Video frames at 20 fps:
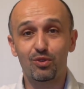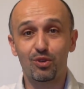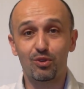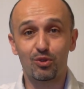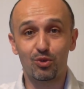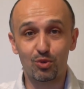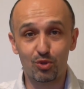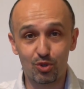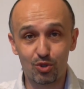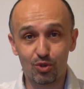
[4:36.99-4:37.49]

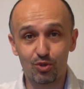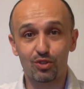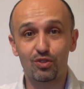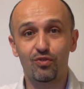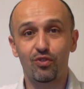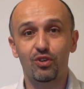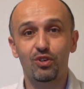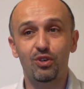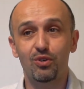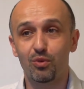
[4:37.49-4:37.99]
to choose
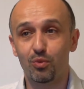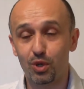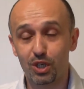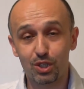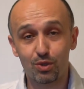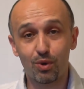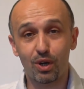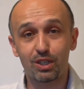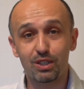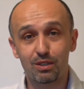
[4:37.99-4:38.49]
for you
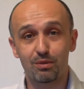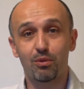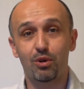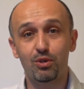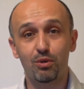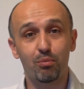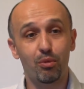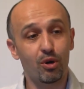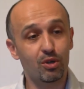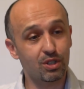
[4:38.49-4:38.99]
which one is
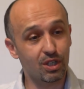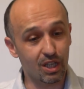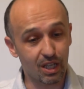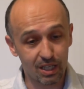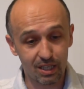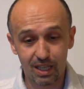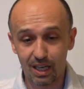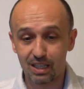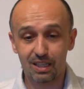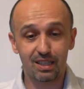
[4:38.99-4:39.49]
more important,
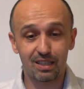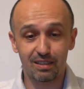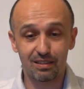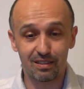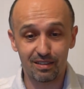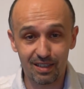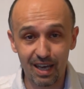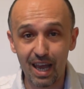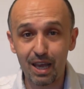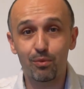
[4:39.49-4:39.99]
and then
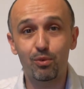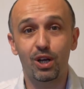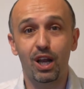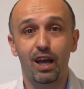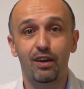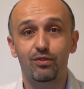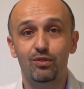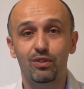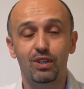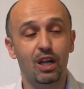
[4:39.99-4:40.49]
they will
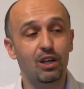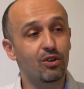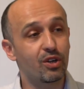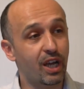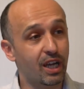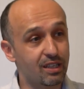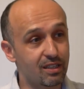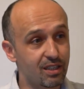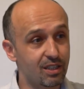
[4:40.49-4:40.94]
have to tell you, okay,